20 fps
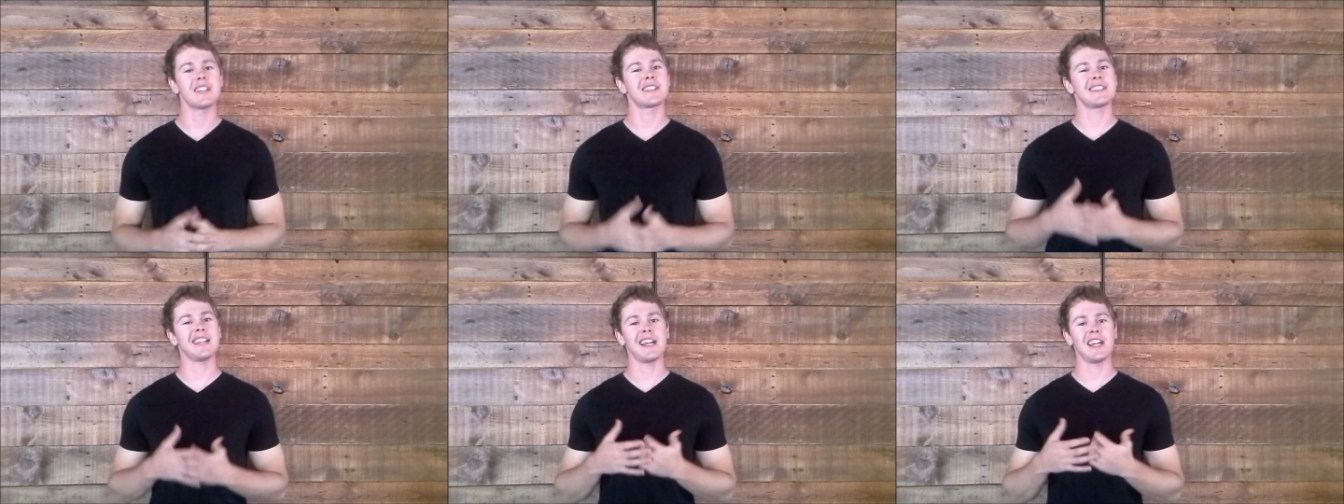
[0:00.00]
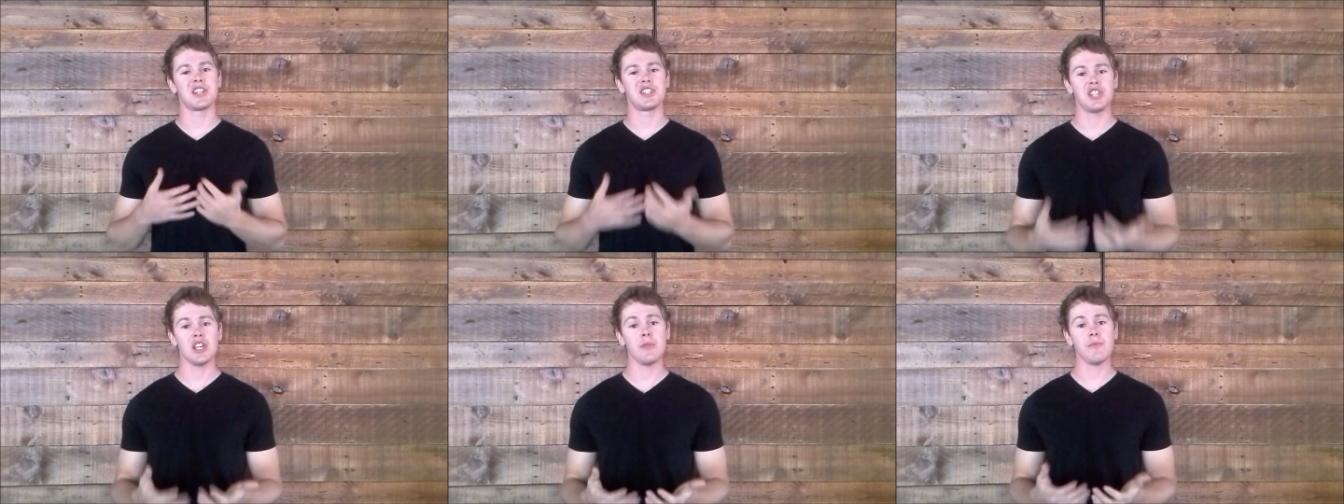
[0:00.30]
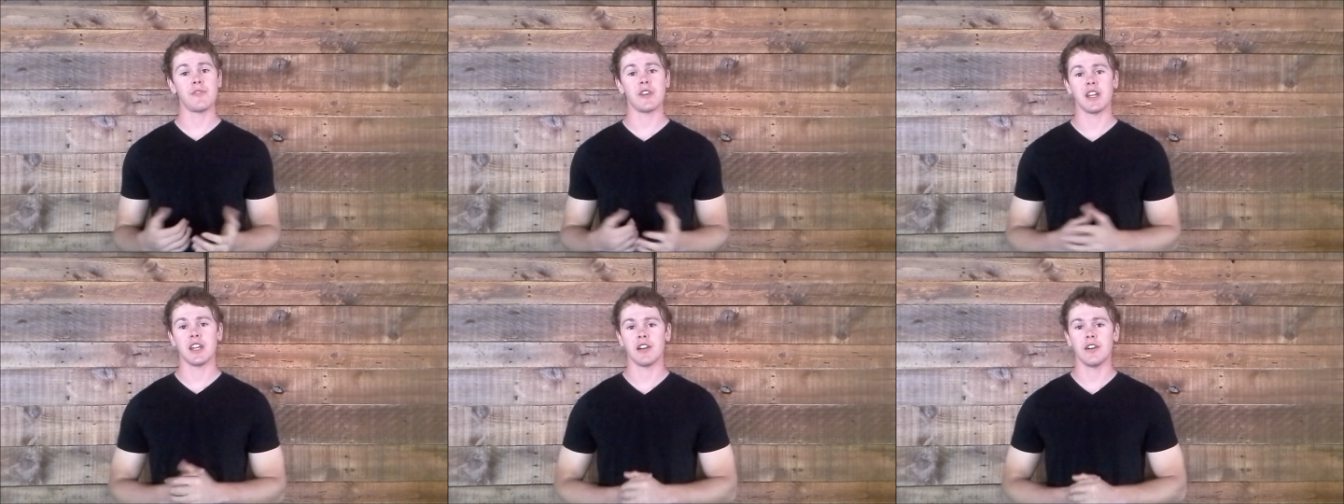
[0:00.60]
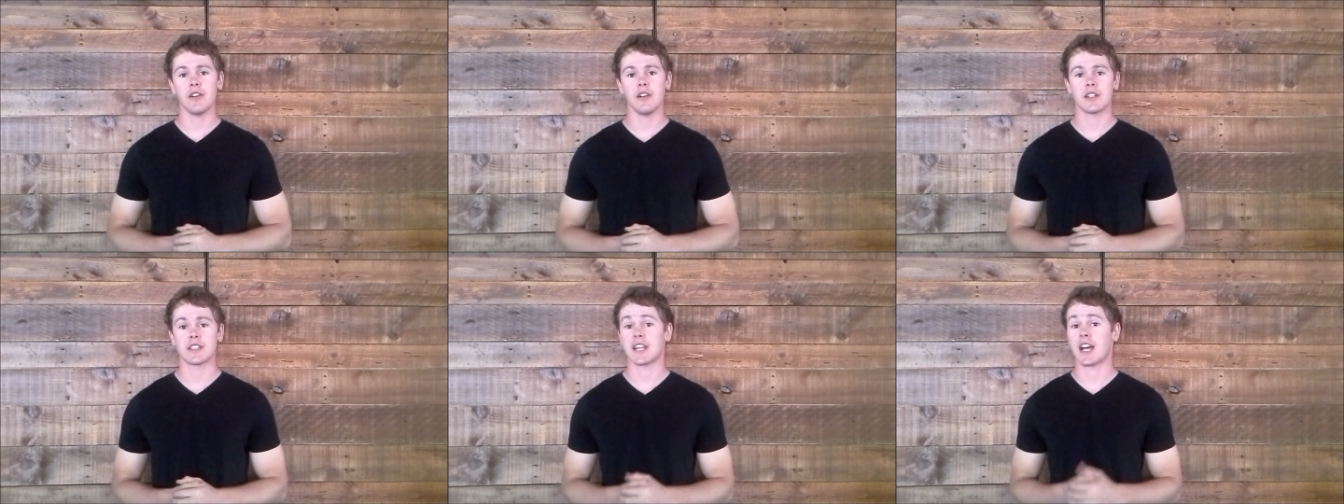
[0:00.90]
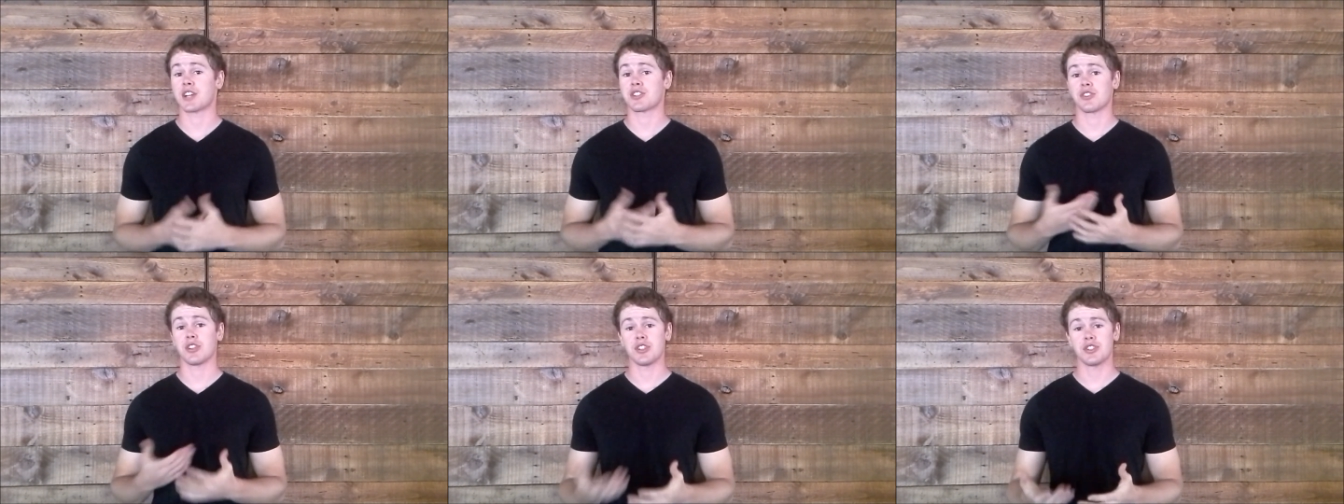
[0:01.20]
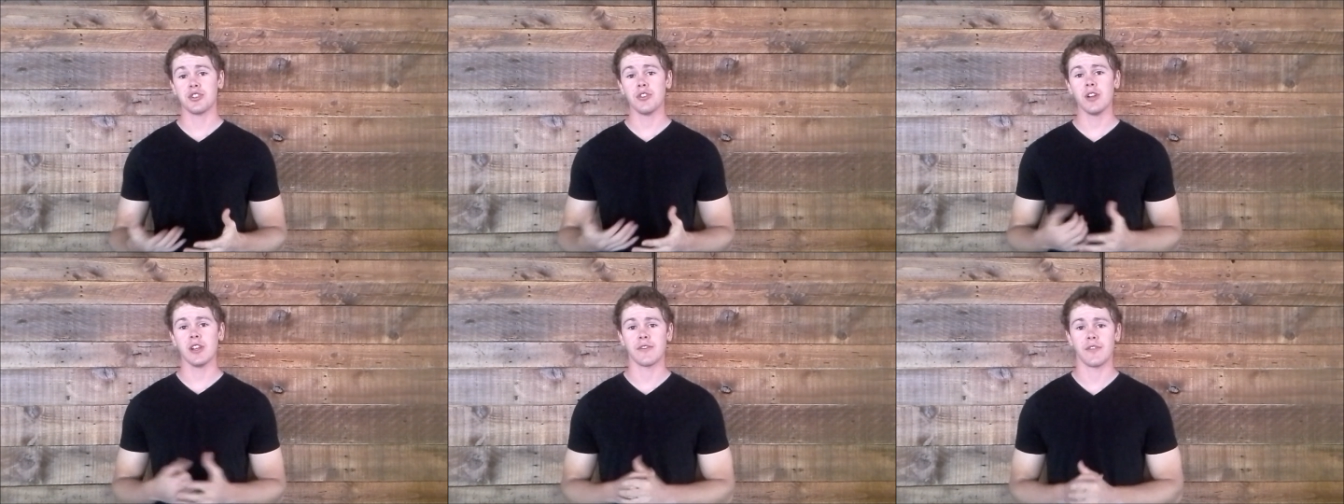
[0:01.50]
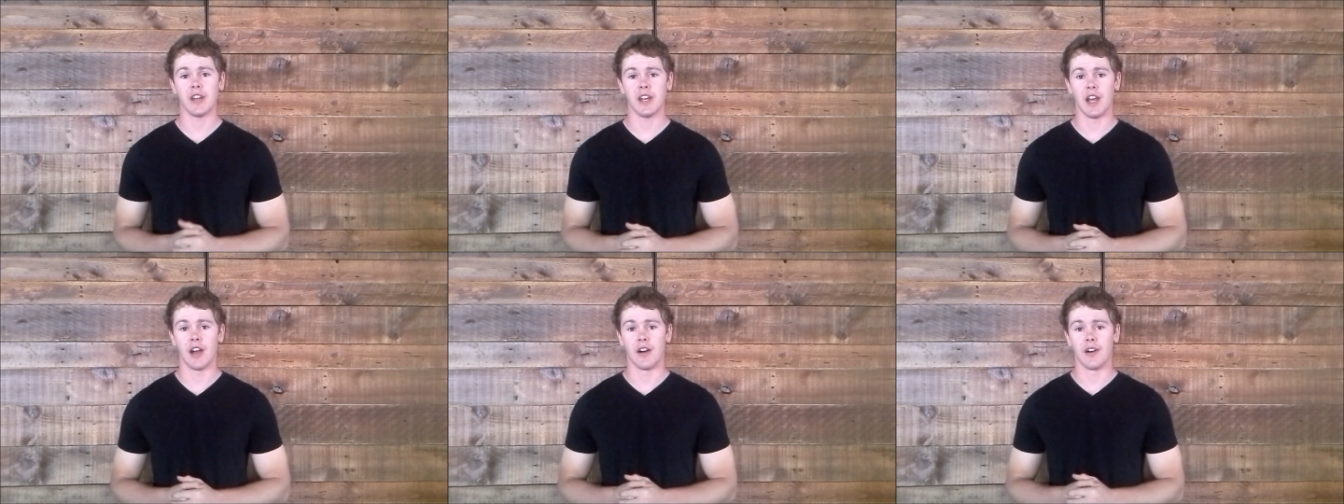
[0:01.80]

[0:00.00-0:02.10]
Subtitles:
It's not a Jeep video, it's actually a shooting video,